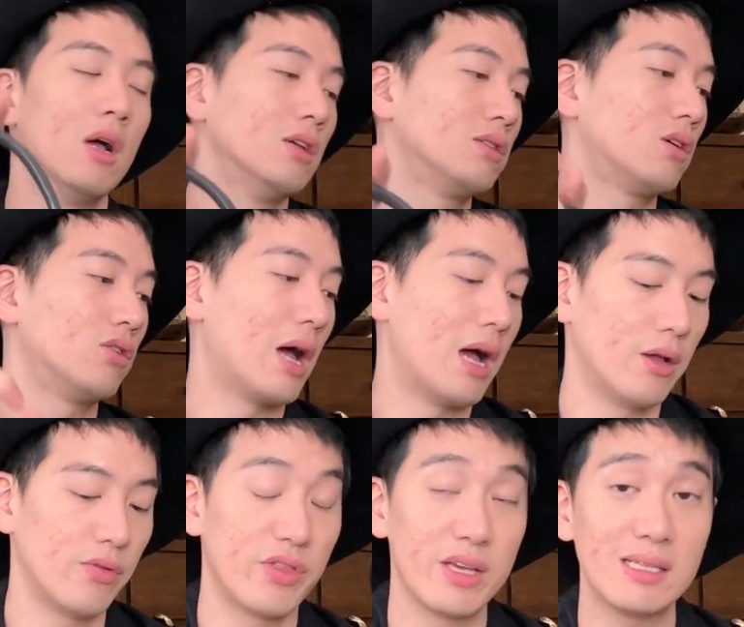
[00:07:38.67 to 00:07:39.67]
So
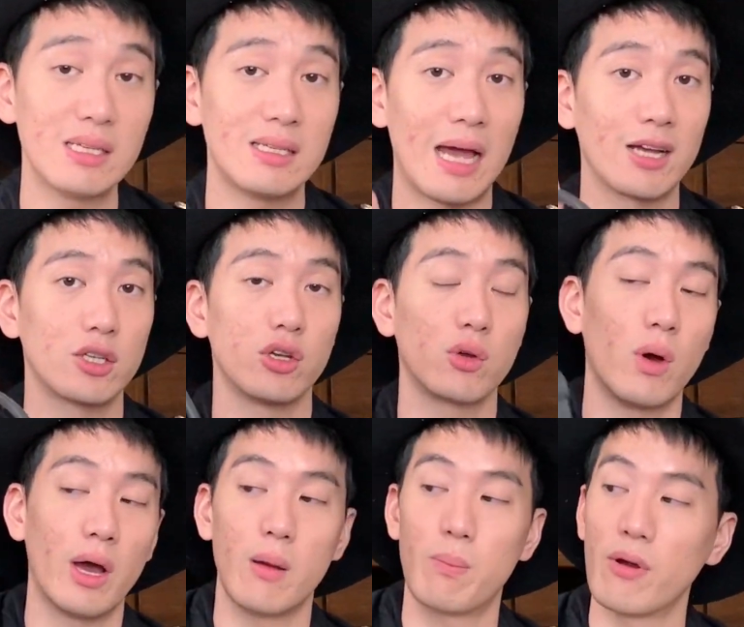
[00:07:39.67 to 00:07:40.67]
this is actually
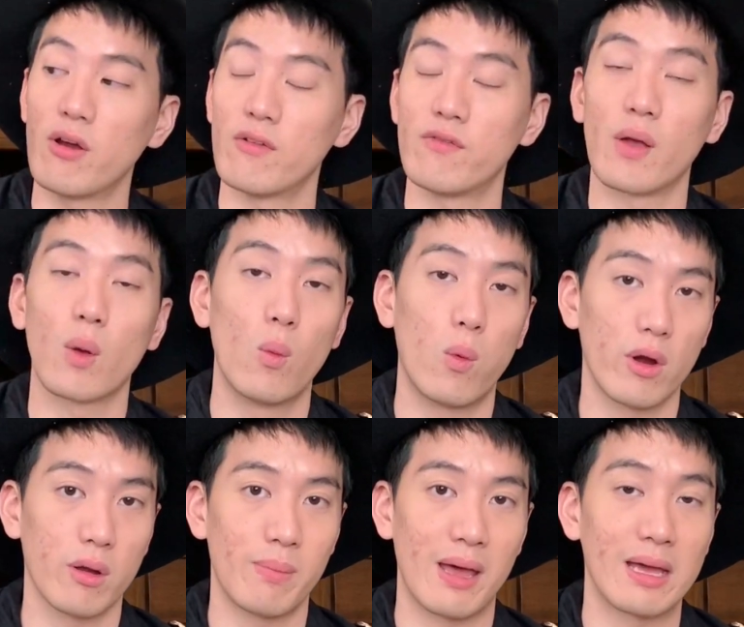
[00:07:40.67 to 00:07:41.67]
quite a perfect
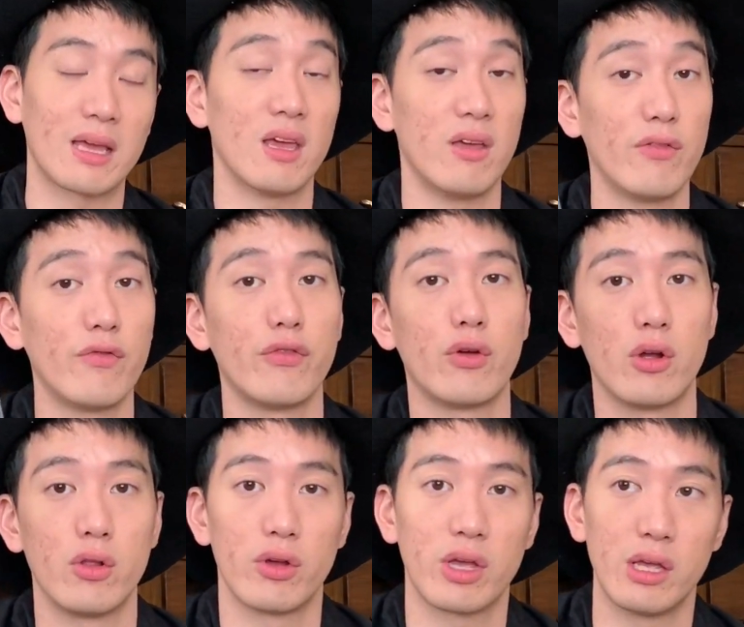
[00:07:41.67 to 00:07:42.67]
work bag. If you're
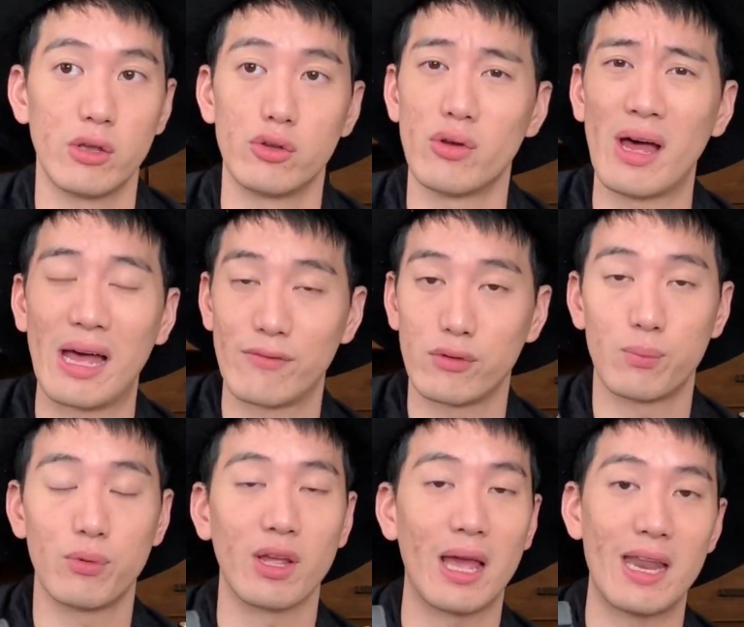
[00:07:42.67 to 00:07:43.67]
you don't have to
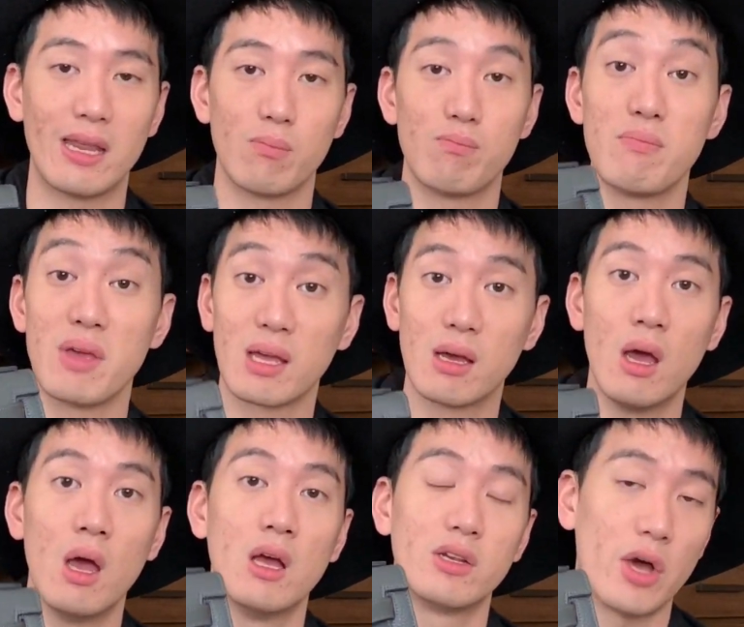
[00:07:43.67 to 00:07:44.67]
bring any big
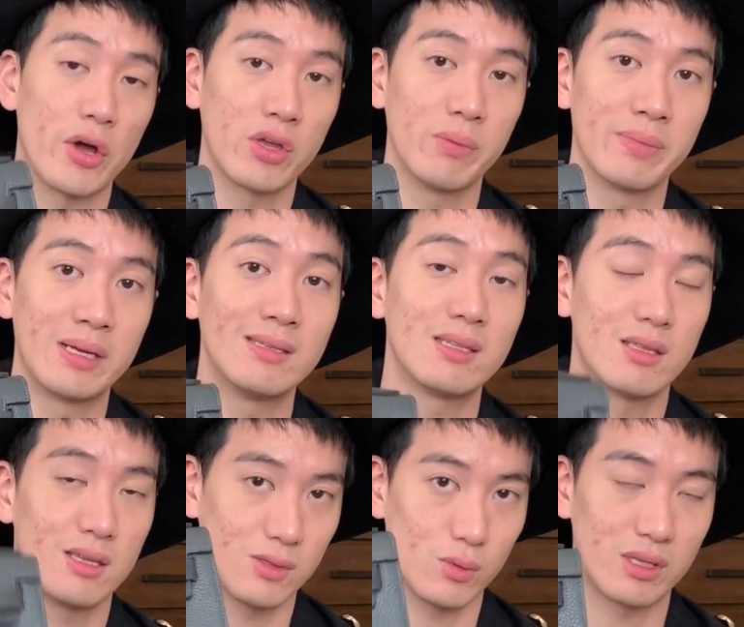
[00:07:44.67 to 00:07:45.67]
documents.
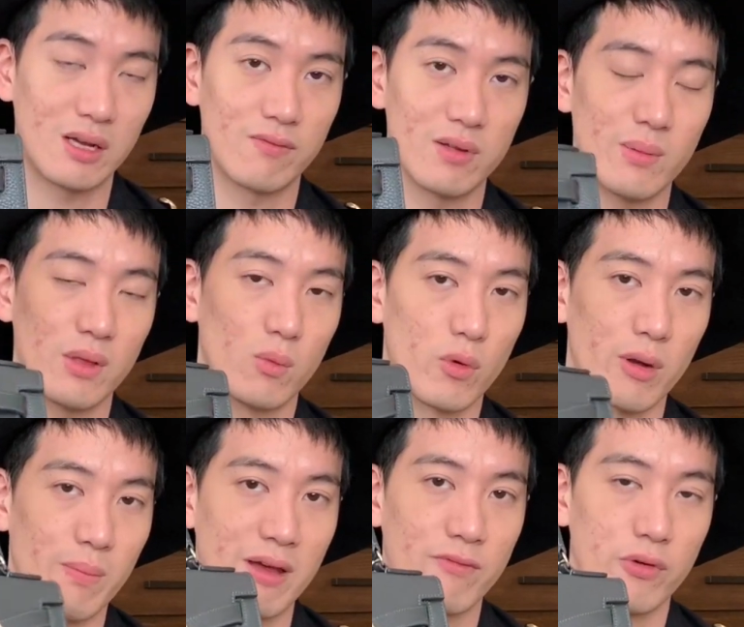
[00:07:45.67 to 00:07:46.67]
This will definitely be the work
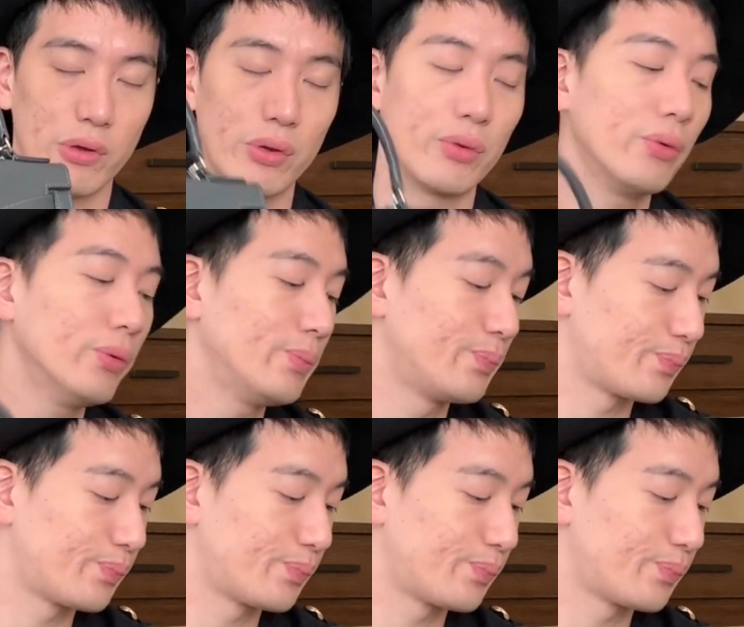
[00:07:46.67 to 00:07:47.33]
bag for you.